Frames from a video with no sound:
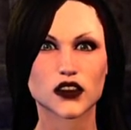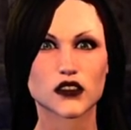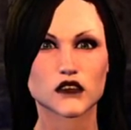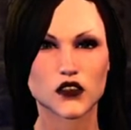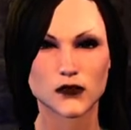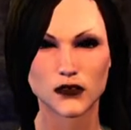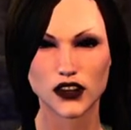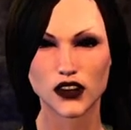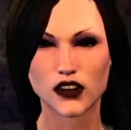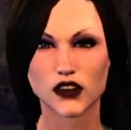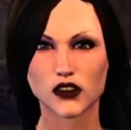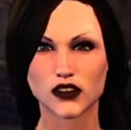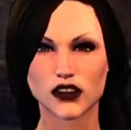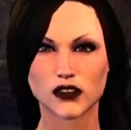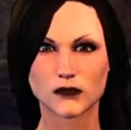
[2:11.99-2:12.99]
If you
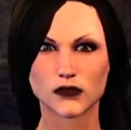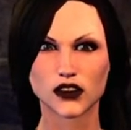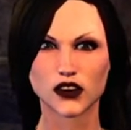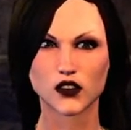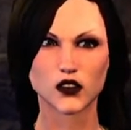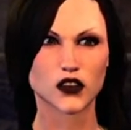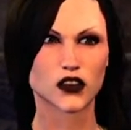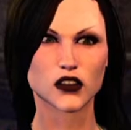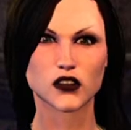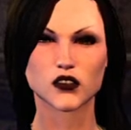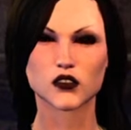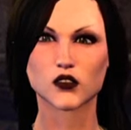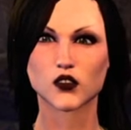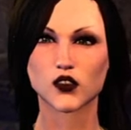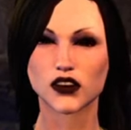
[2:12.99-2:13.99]
possess the aptitude,
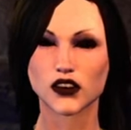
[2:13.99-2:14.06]
you